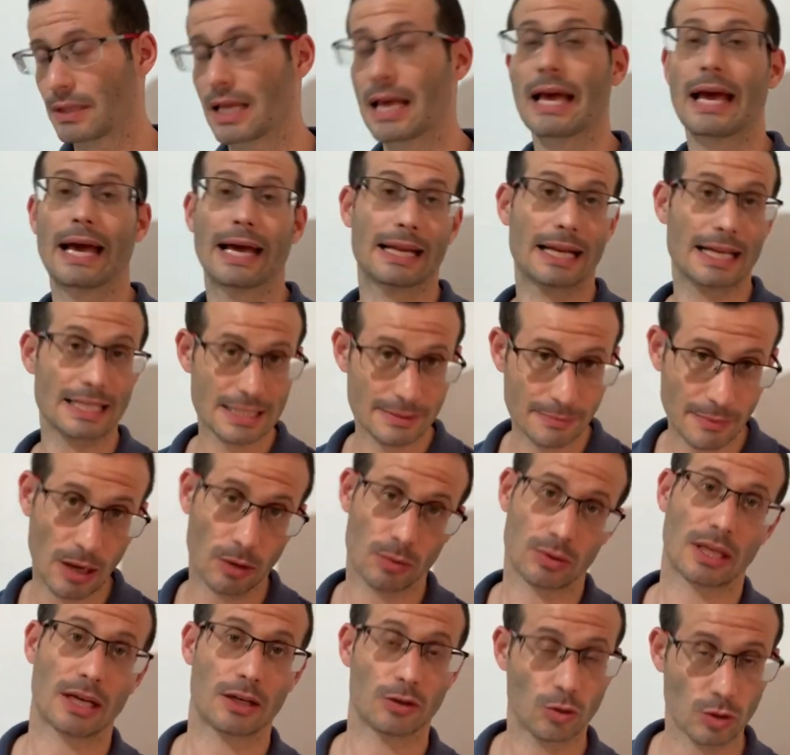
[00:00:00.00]
And let's mount
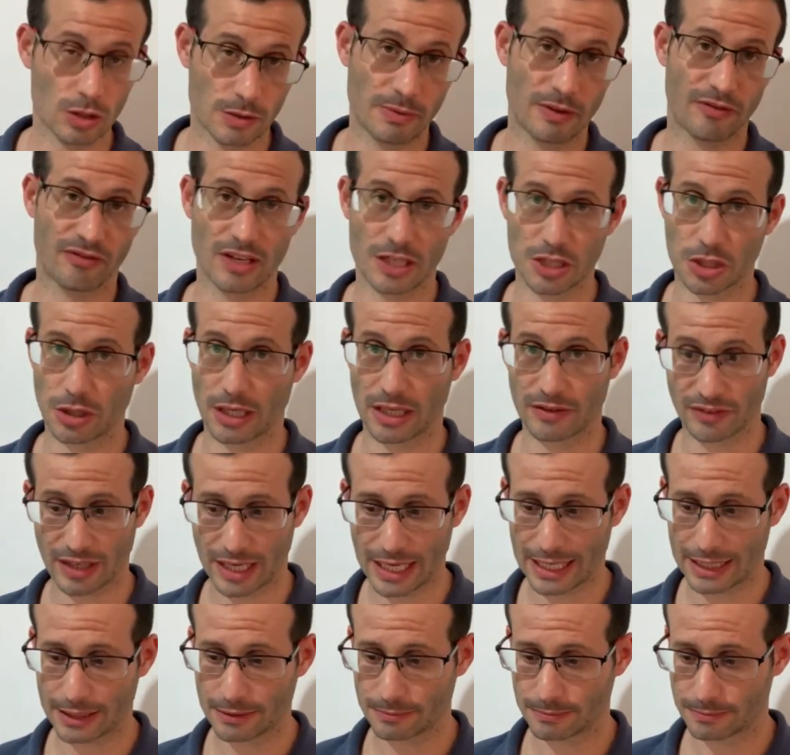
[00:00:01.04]
our USB flash drive again.